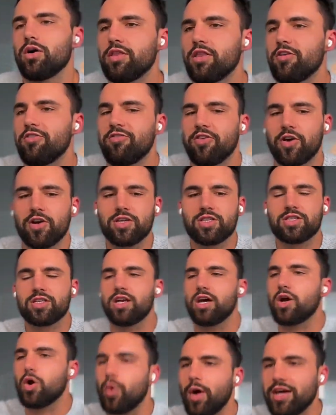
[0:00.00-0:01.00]
So the
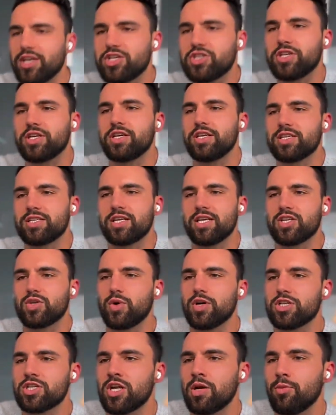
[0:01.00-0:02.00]
first question
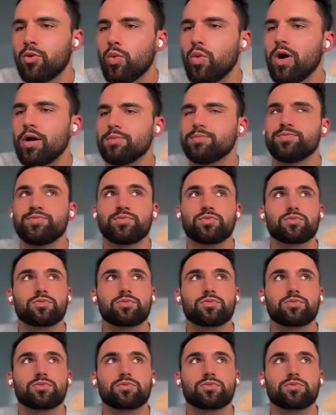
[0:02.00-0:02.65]
is this. Question number